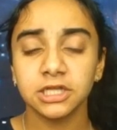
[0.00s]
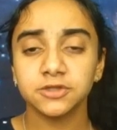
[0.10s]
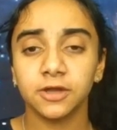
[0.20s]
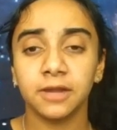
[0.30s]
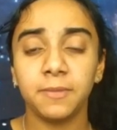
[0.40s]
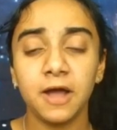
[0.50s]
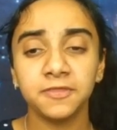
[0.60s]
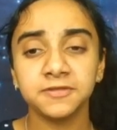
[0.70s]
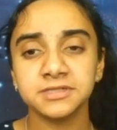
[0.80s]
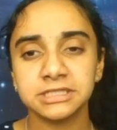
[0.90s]
So a
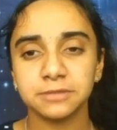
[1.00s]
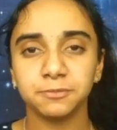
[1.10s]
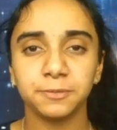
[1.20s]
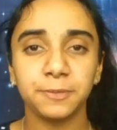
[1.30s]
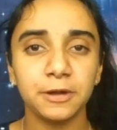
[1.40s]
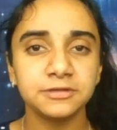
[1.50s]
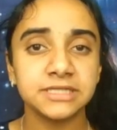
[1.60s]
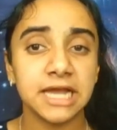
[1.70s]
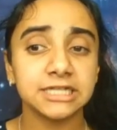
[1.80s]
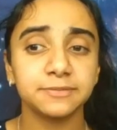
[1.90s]
hypothesis is a proposed
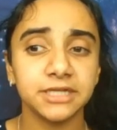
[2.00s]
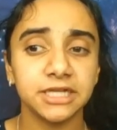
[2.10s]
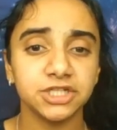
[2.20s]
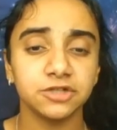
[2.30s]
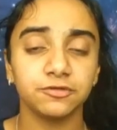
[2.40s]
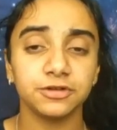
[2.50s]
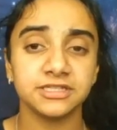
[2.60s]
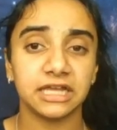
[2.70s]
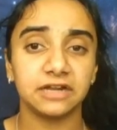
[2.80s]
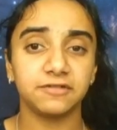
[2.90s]
explanation for a
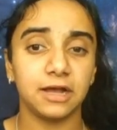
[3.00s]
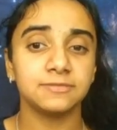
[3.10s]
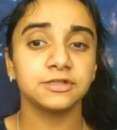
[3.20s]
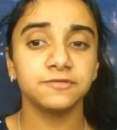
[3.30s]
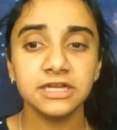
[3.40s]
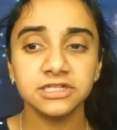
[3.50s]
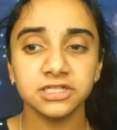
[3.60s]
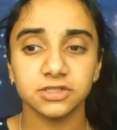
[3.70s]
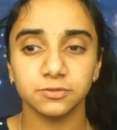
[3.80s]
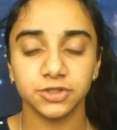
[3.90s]
set of
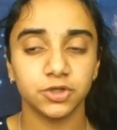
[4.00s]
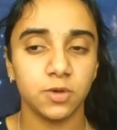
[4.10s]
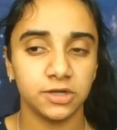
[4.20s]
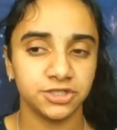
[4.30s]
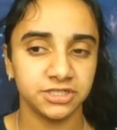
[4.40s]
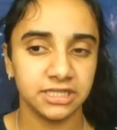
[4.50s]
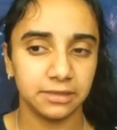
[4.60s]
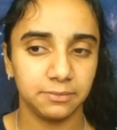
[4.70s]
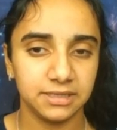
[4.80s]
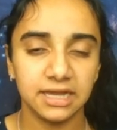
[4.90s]
observations, which are questions that
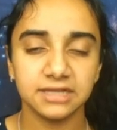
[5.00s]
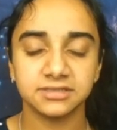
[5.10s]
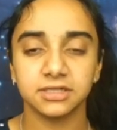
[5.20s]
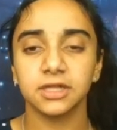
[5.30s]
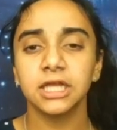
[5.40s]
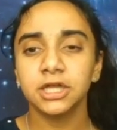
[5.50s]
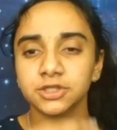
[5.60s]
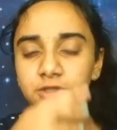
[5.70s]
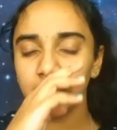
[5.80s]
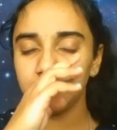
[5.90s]
can be tested.
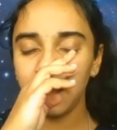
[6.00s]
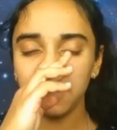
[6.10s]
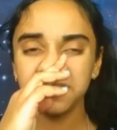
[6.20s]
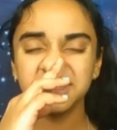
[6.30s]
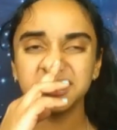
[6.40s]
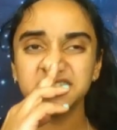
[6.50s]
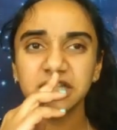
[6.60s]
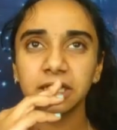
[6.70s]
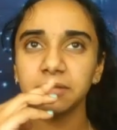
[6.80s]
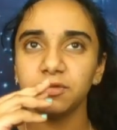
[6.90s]
So a hypothesis
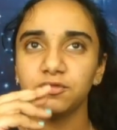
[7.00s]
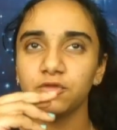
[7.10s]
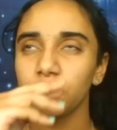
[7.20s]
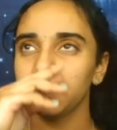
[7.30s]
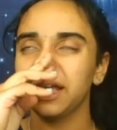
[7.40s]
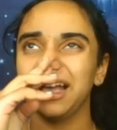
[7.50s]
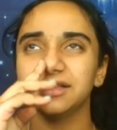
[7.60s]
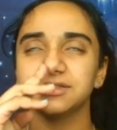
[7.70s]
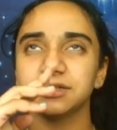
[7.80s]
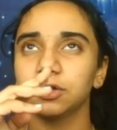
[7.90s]
can be formed
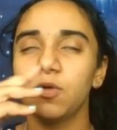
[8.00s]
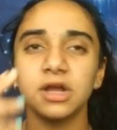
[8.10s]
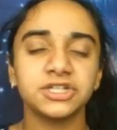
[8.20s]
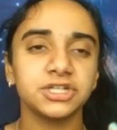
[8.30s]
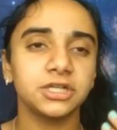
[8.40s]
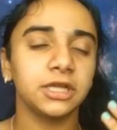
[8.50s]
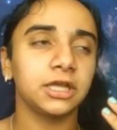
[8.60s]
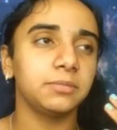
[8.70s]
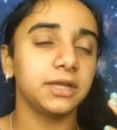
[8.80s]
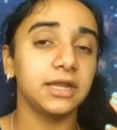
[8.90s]
as a question. It
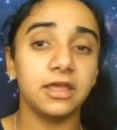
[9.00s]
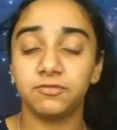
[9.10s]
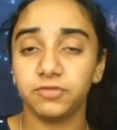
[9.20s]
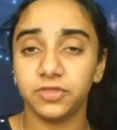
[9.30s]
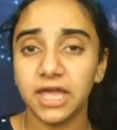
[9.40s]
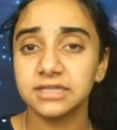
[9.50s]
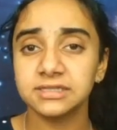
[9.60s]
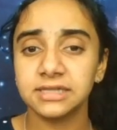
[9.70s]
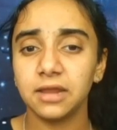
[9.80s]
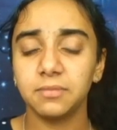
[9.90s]
can be an if-then
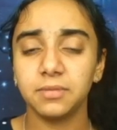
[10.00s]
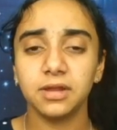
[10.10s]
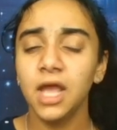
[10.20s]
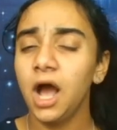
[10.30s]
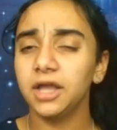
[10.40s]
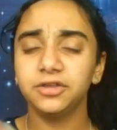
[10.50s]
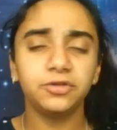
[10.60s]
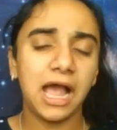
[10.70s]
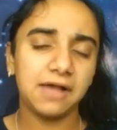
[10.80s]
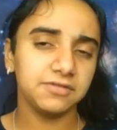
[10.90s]
statement.
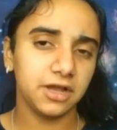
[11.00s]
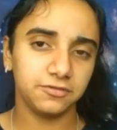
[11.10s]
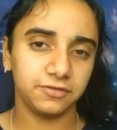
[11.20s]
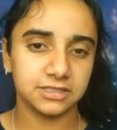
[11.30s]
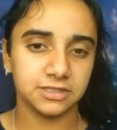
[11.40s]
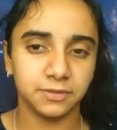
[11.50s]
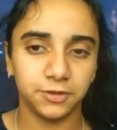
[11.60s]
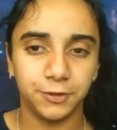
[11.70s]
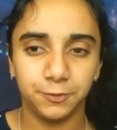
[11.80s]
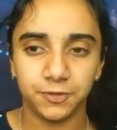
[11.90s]
You have a lot of
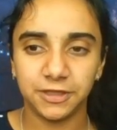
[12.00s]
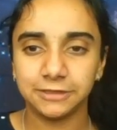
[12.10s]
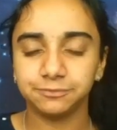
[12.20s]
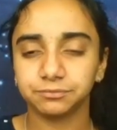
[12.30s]
flexibility with that.